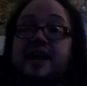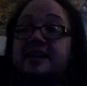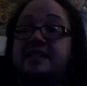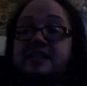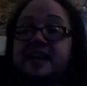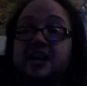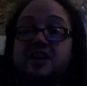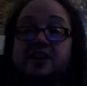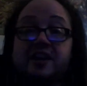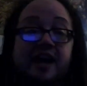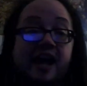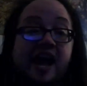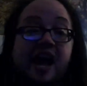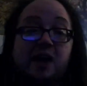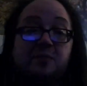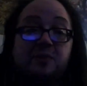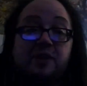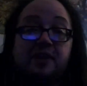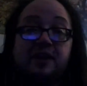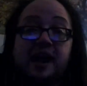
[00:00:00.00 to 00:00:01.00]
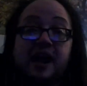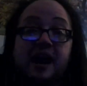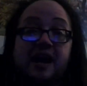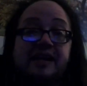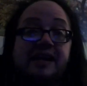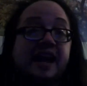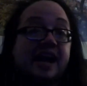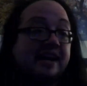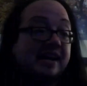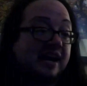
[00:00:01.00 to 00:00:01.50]
that's not going to happen. I
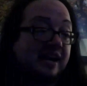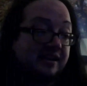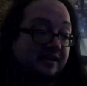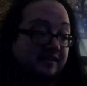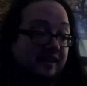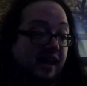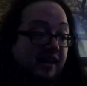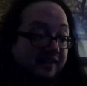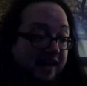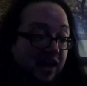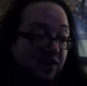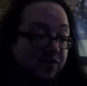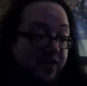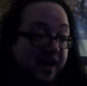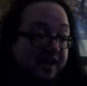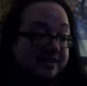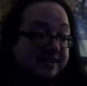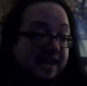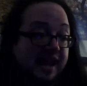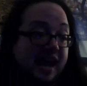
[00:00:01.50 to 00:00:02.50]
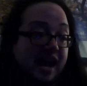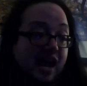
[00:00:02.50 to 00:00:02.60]
cannot allow that to